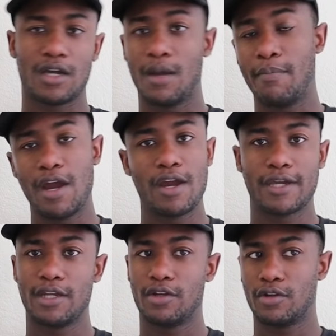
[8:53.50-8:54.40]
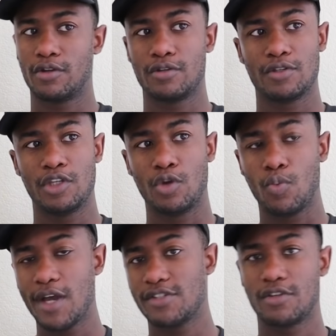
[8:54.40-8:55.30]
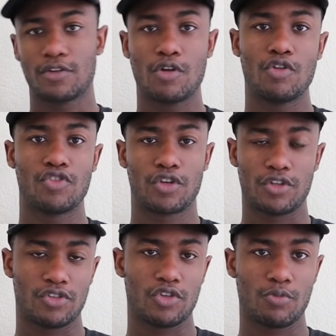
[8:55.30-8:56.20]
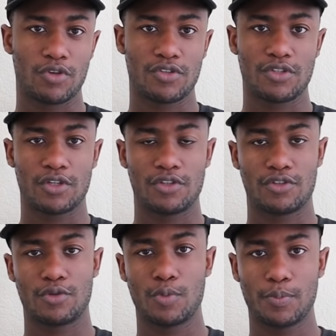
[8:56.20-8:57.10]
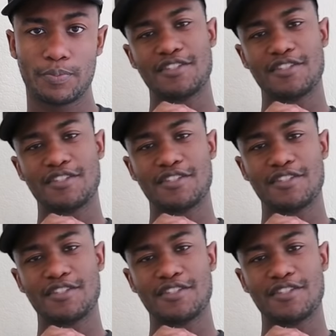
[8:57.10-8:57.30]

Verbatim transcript: American or Western culture consumers to consume.